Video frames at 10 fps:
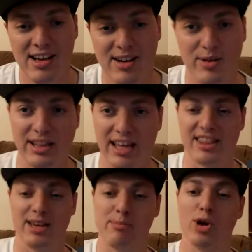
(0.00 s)
and like
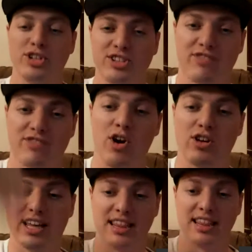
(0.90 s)
the emotions have
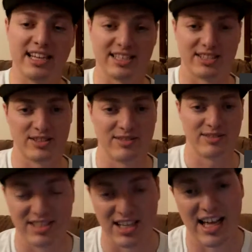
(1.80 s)
gone like this
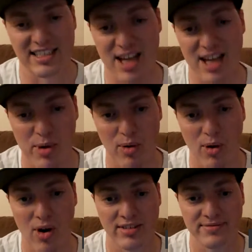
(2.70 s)
since the last time we were
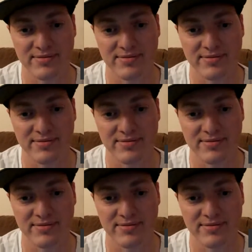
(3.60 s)
on.